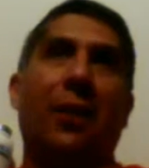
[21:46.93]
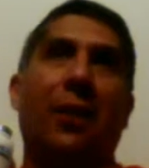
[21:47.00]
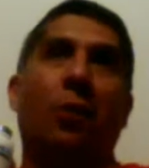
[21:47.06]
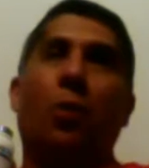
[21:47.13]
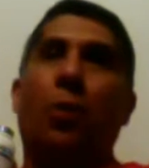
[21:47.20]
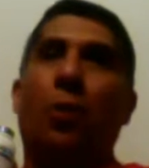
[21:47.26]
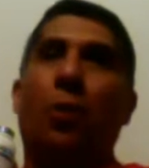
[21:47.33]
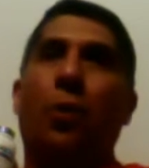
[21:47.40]
Did
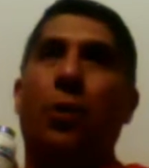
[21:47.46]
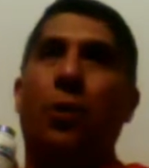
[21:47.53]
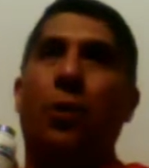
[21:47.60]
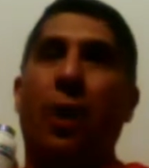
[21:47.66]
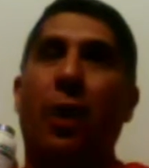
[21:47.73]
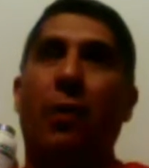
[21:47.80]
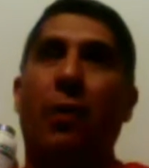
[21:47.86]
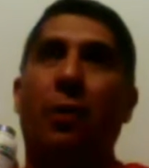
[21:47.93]
you go to a
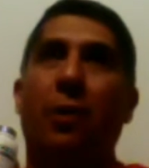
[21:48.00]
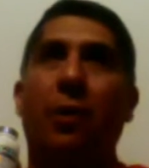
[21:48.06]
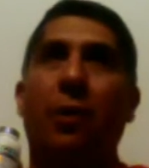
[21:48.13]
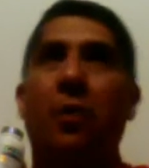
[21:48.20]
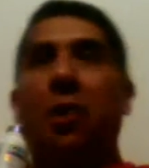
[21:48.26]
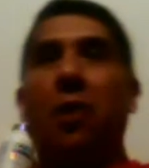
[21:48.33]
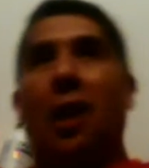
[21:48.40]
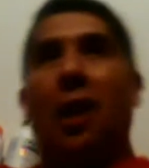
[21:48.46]
trainer? Did
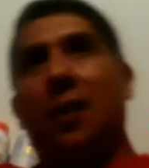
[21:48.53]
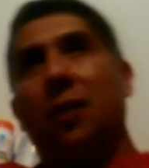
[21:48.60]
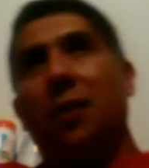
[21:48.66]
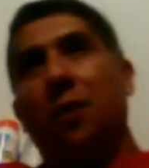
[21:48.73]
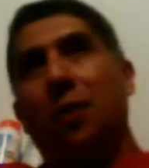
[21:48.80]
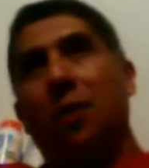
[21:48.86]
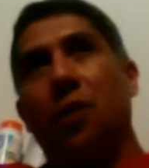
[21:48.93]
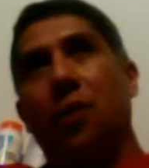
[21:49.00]
you talk
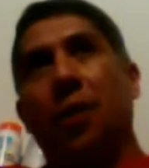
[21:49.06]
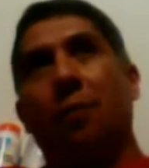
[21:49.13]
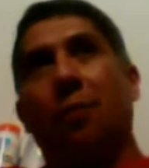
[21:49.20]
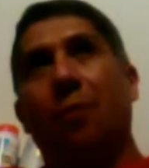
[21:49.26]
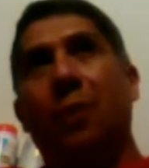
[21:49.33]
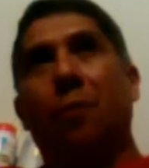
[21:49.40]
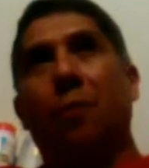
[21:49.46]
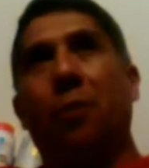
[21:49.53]
to your
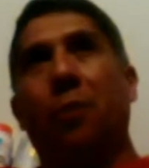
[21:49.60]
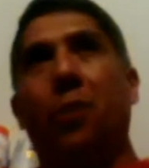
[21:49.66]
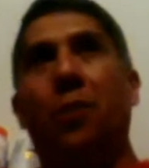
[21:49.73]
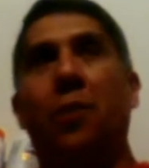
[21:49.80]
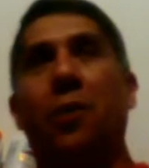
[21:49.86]
gym people?